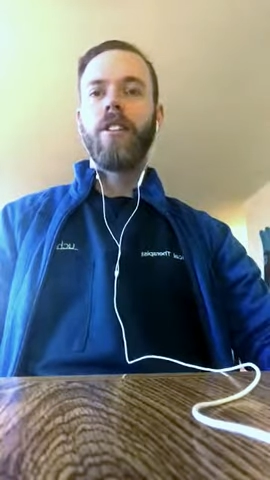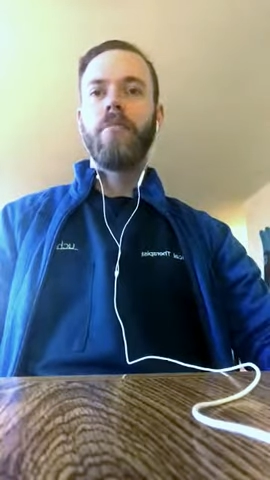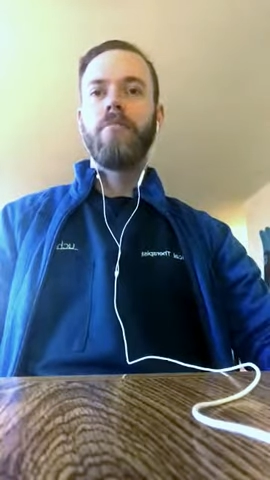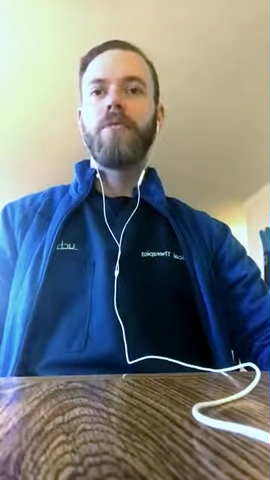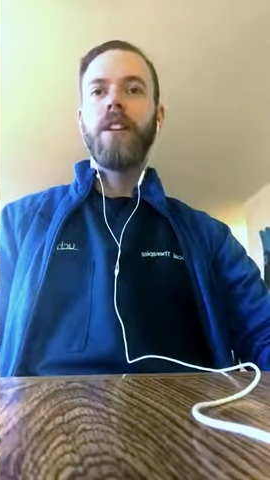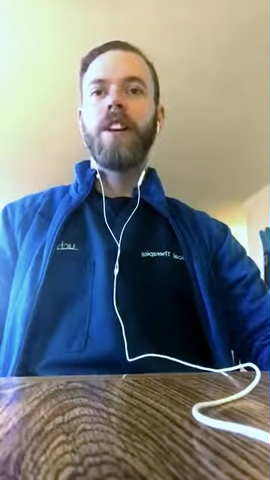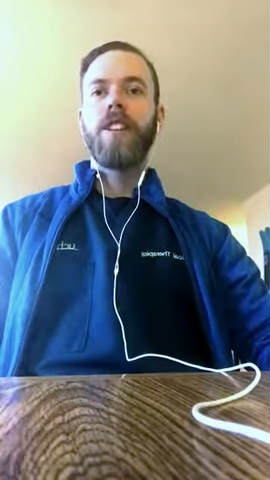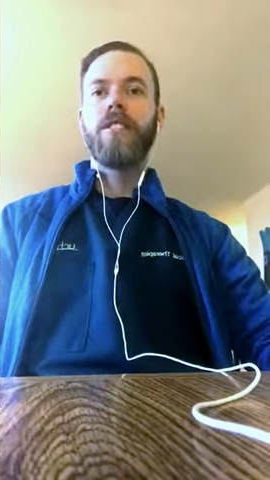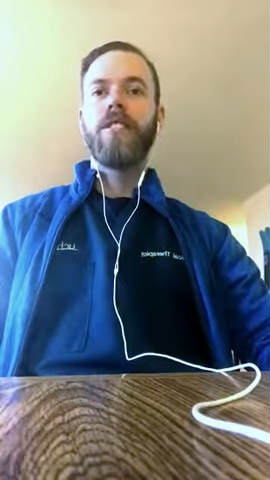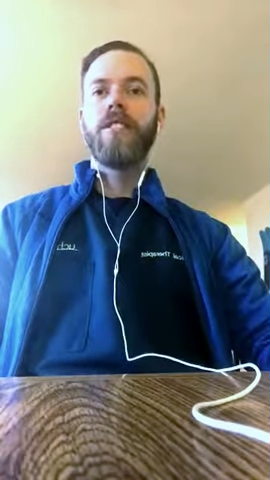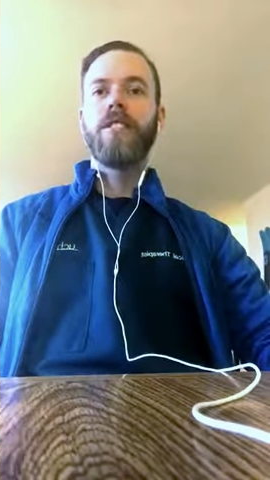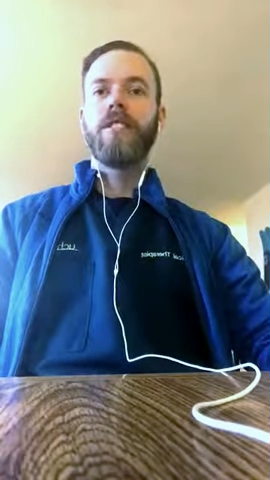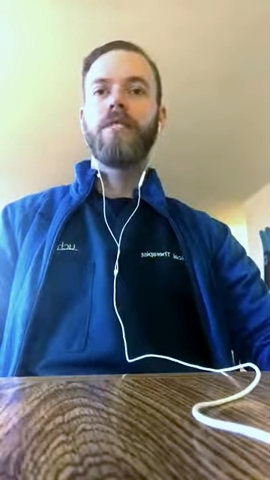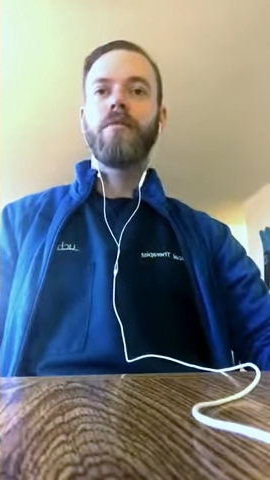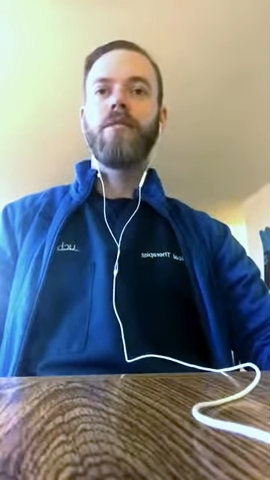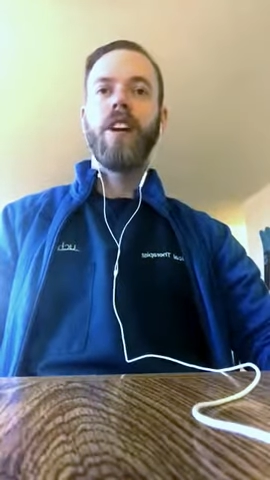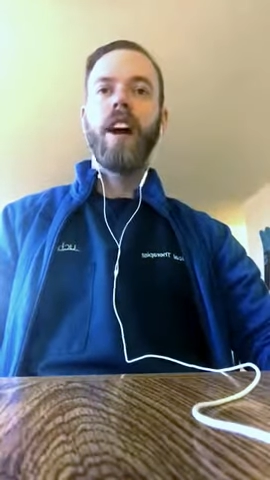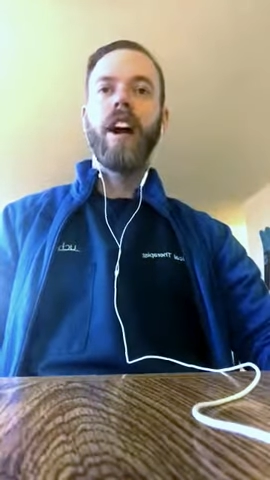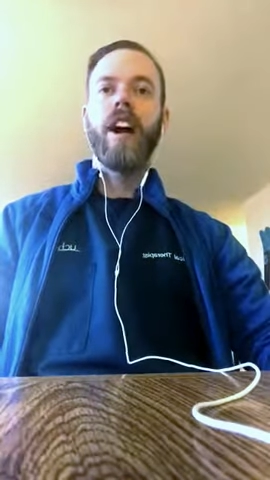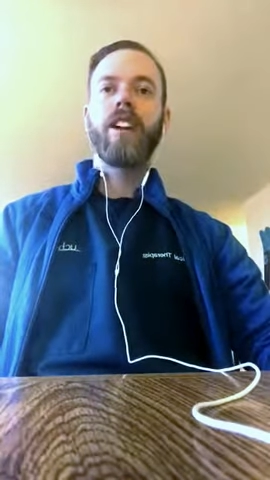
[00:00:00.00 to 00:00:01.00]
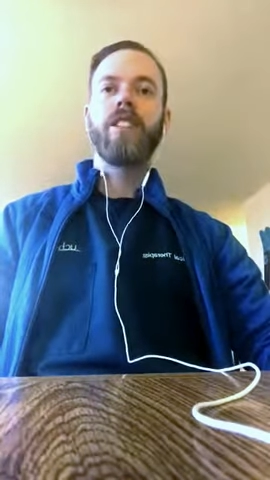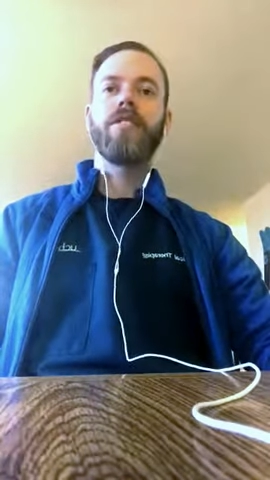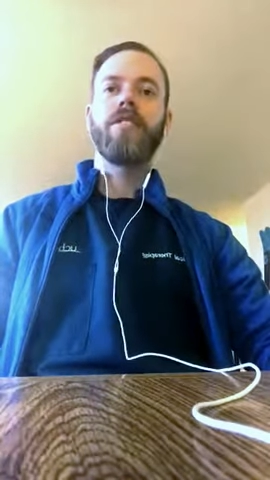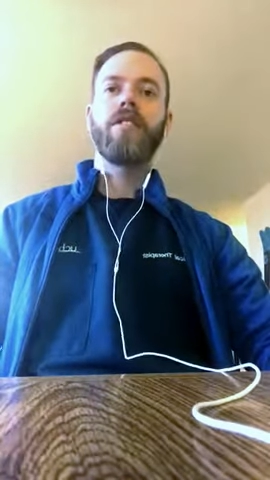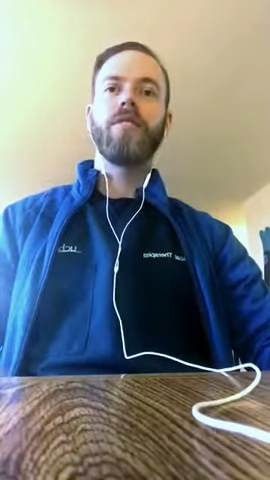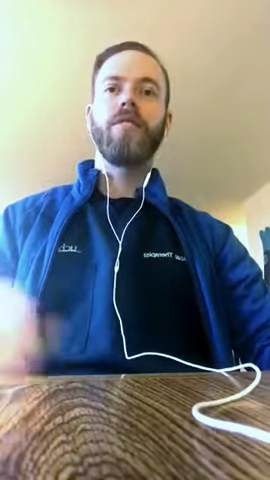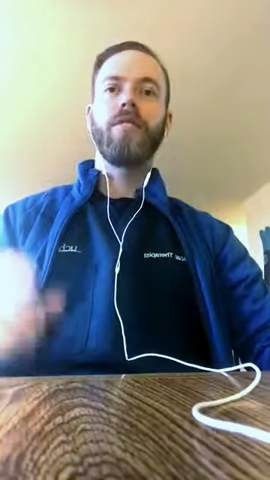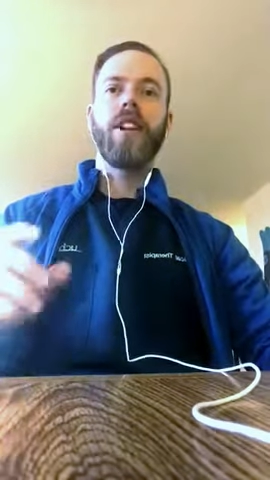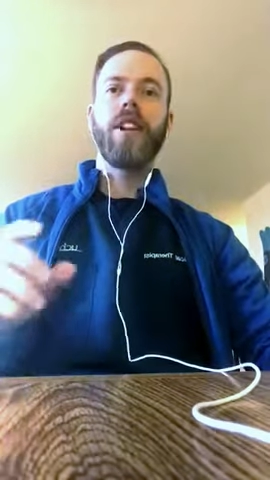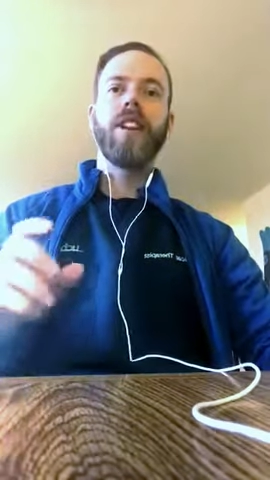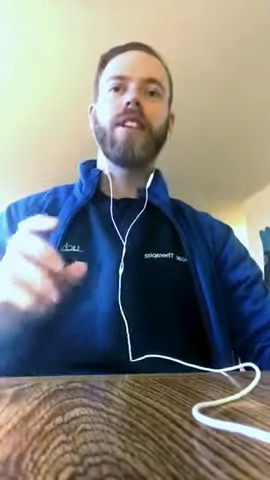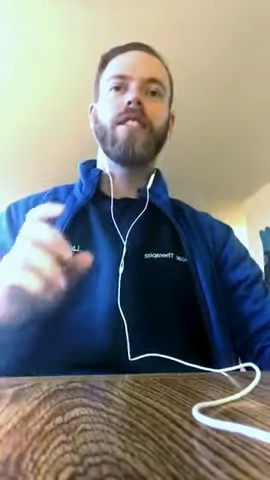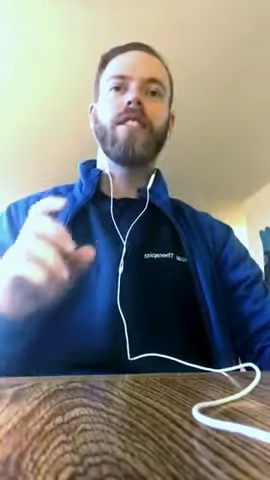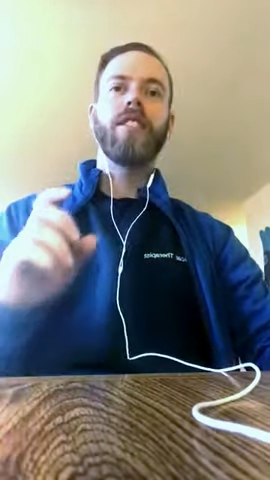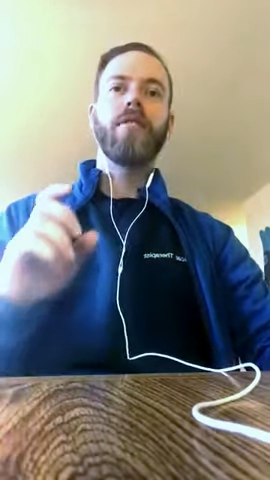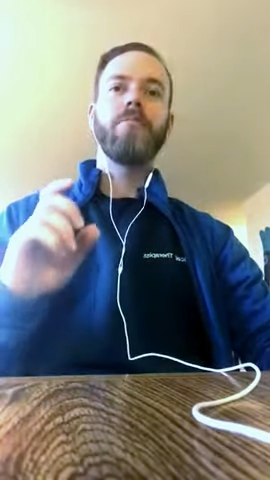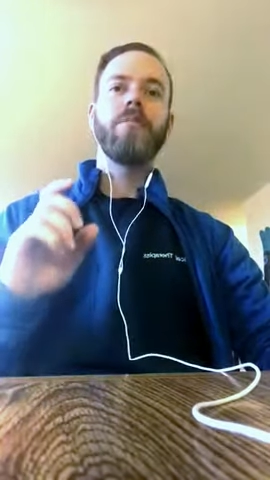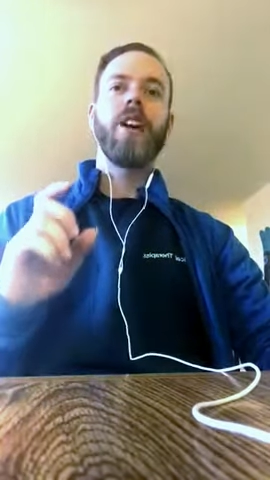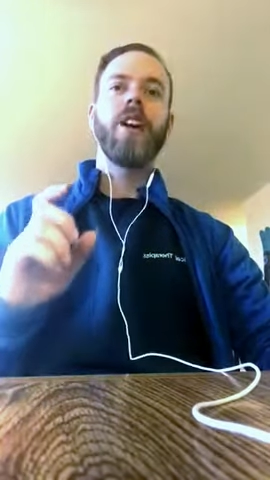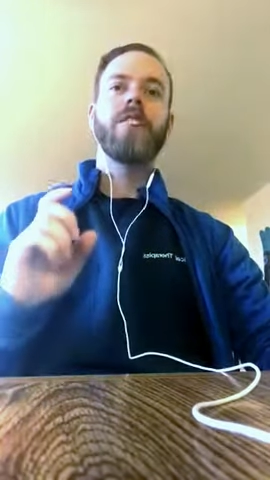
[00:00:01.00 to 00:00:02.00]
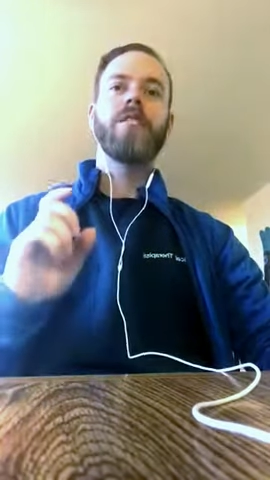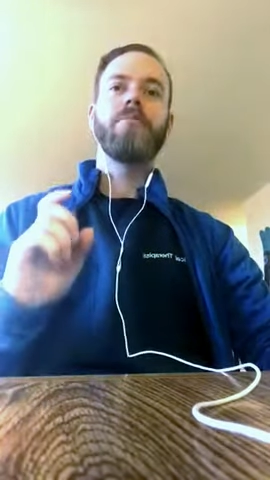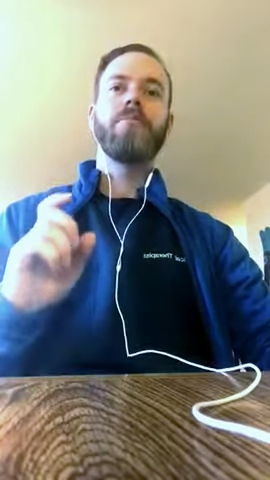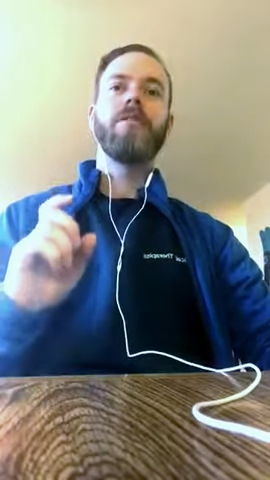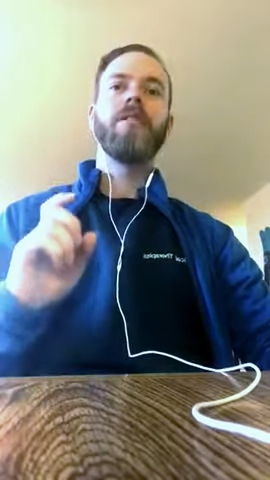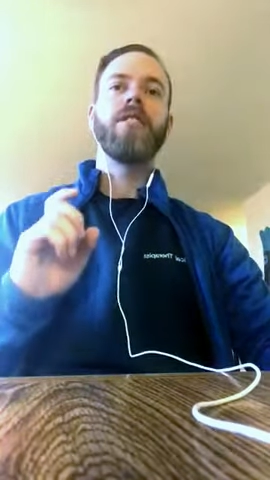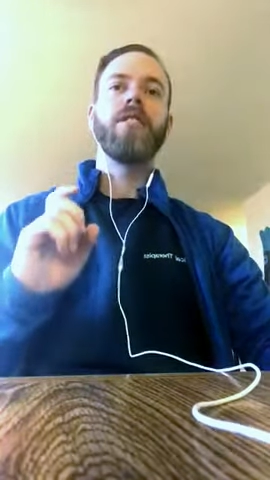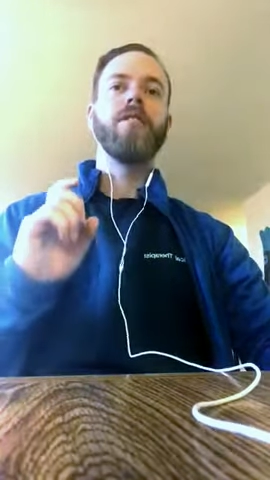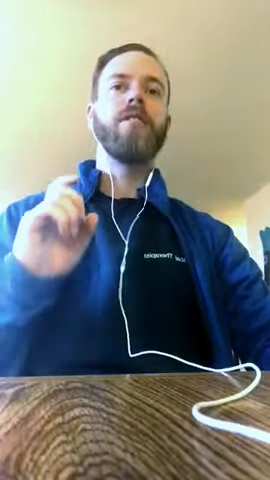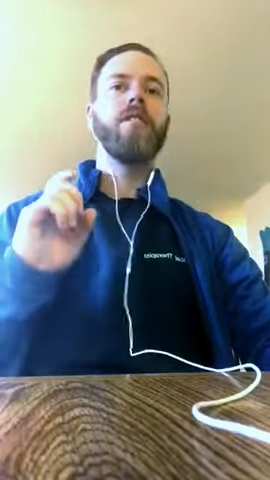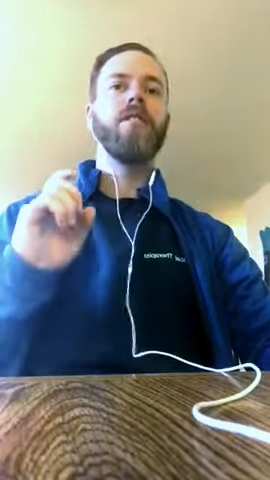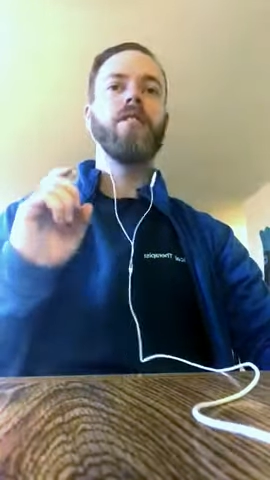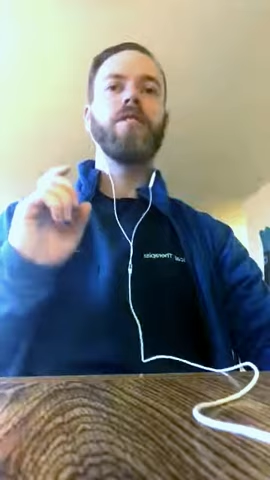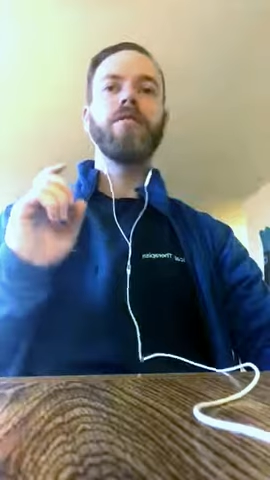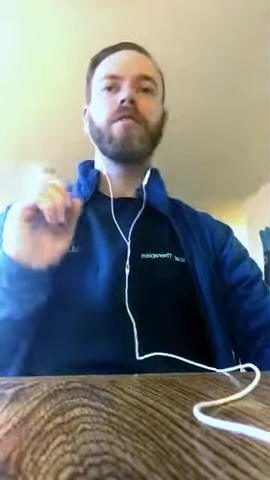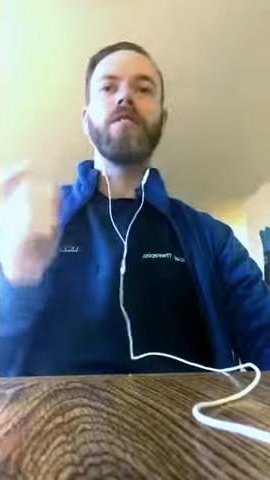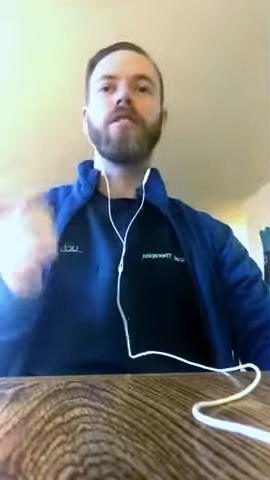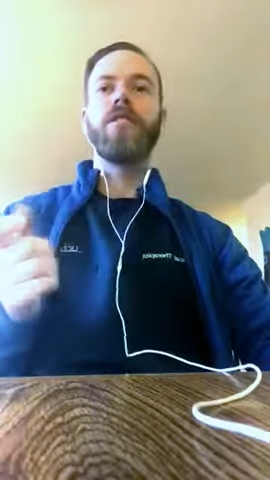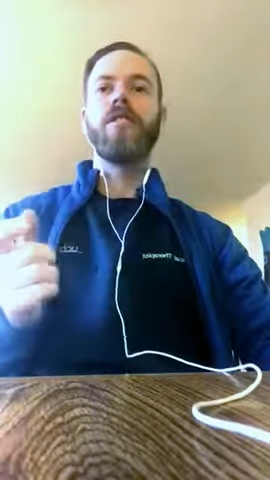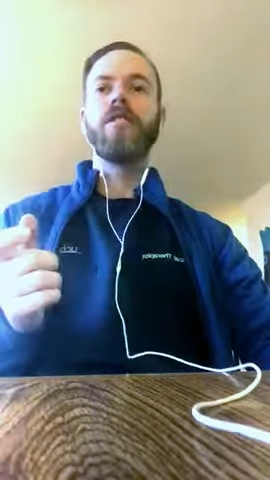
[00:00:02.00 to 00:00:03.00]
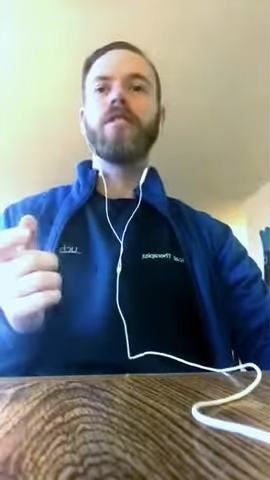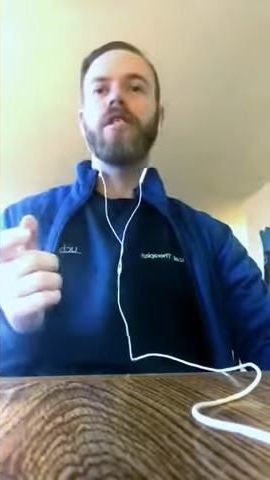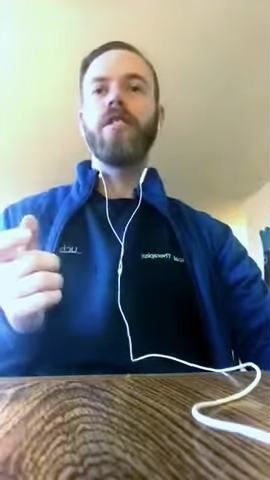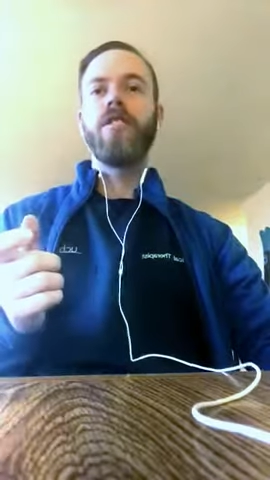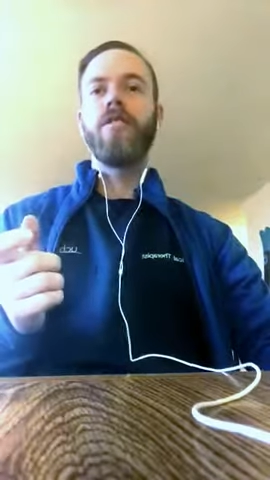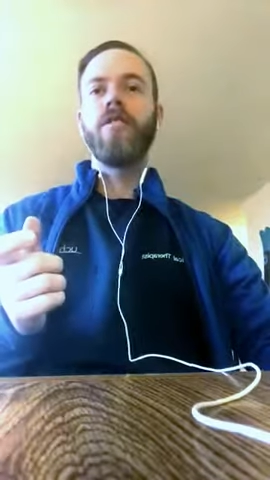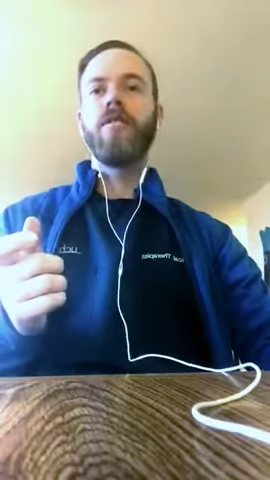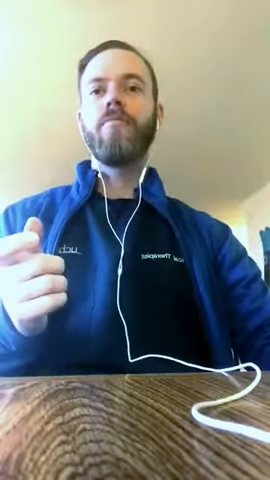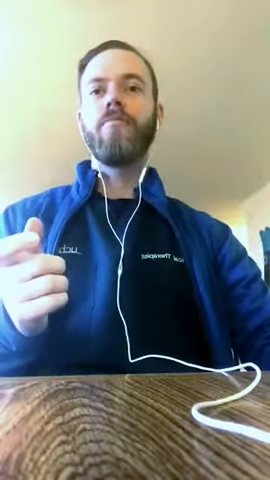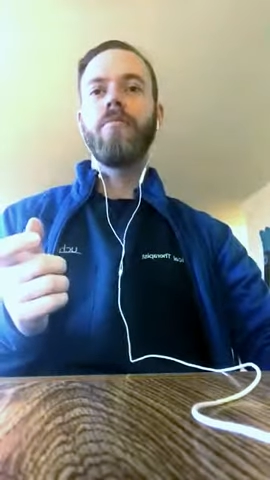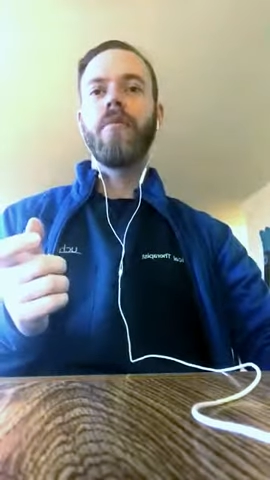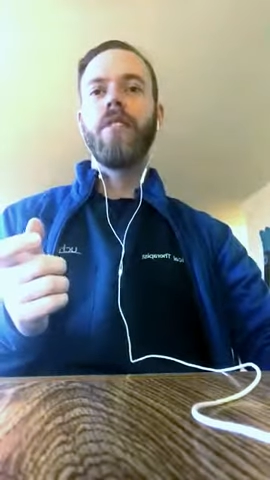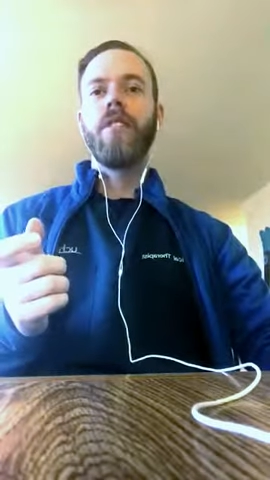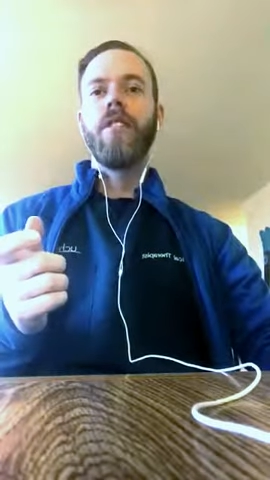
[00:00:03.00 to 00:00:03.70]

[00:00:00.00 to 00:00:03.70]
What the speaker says: patients will actually rate the possibility of going to a nursing home